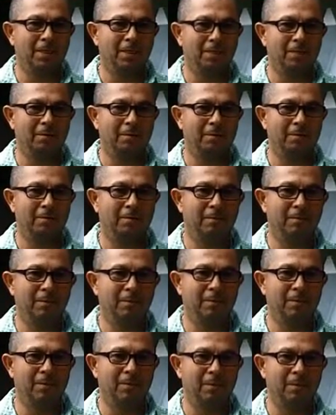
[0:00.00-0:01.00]

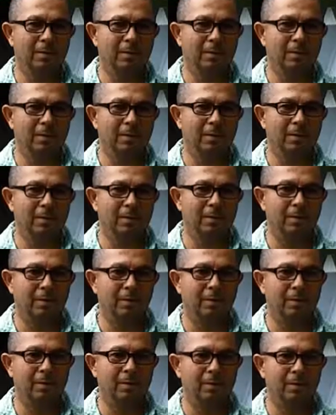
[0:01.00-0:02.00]

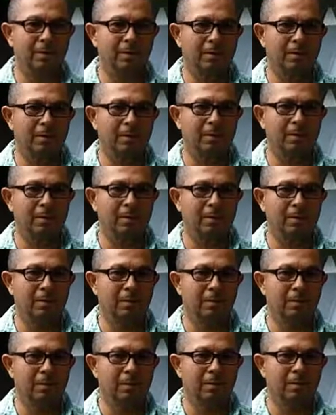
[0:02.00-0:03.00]

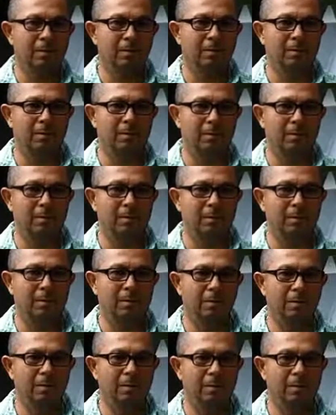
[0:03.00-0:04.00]

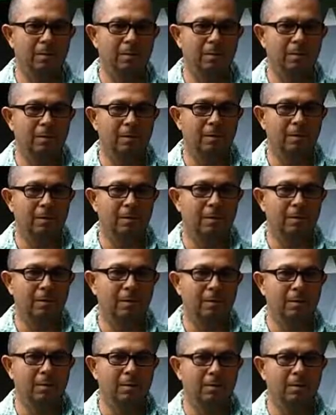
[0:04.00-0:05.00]

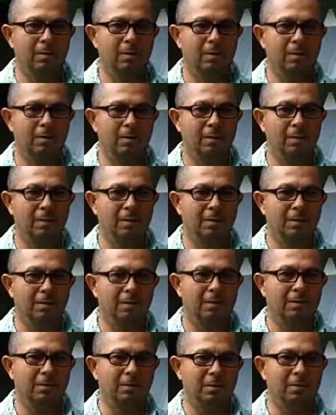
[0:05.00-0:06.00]

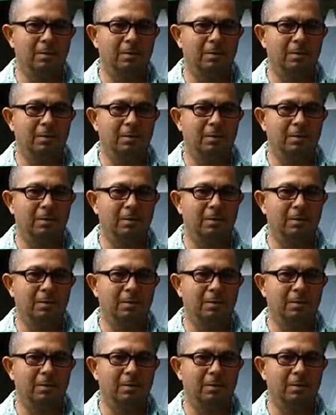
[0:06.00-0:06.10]
[no speech]